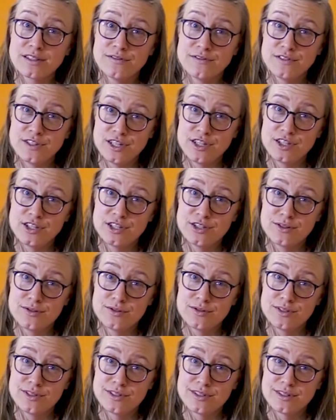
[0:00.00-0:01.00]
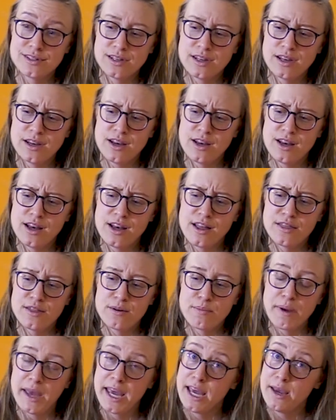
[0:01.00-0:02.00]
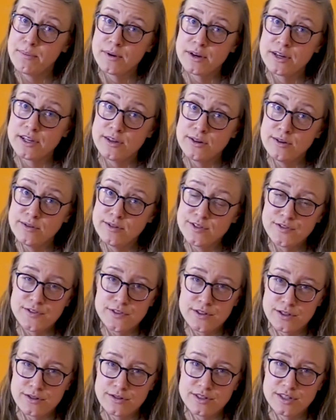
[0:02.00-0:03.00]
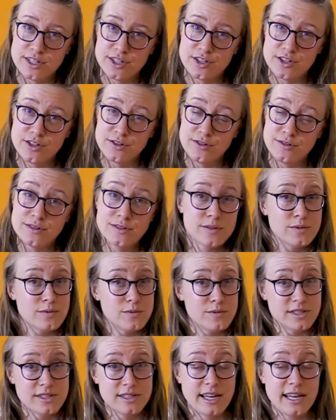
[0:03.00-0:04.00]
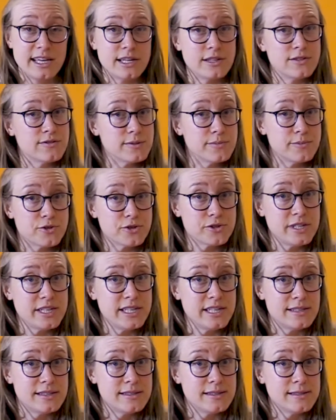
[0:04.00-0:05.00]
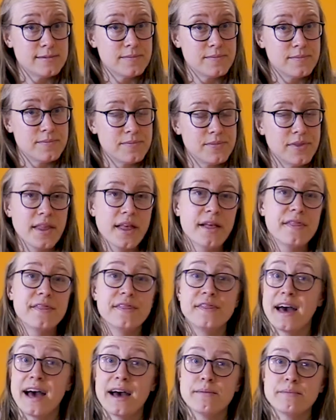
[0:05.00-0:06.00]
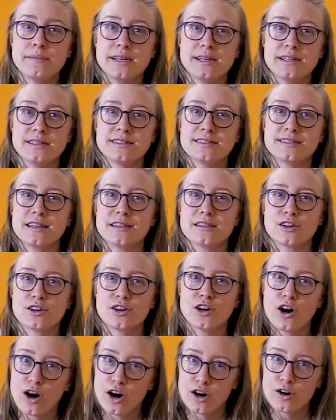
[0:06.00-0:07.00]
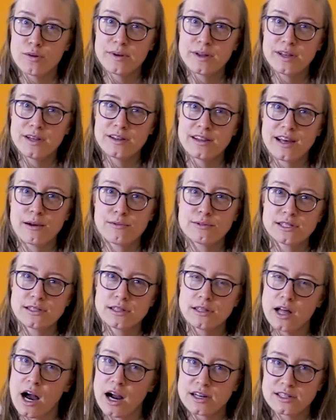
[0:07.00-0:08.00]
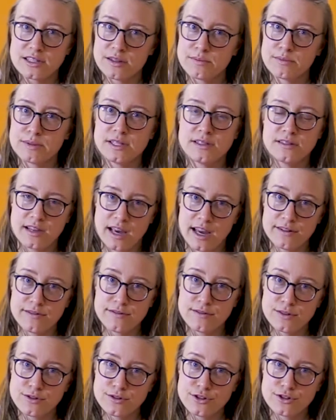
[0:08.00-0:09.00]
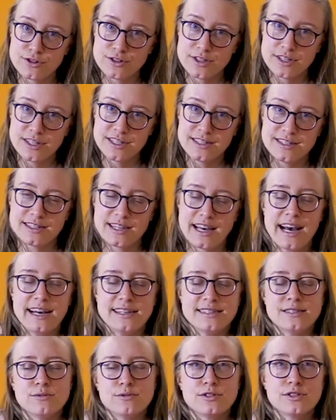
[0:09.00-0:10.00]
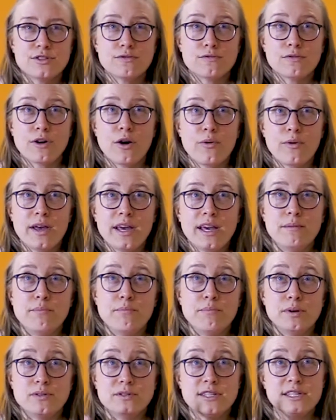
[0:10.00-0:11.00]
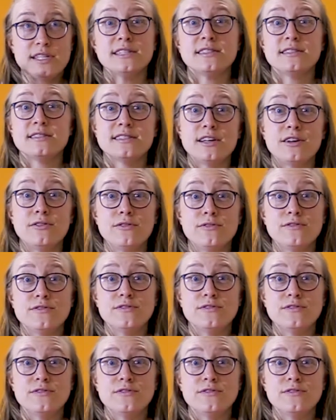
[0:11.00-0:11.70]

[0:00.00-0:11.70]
of tissues. The paper used for those tissues was taken from trees. That means that the carbon that was locked up inside of those trees as it was growing and building itself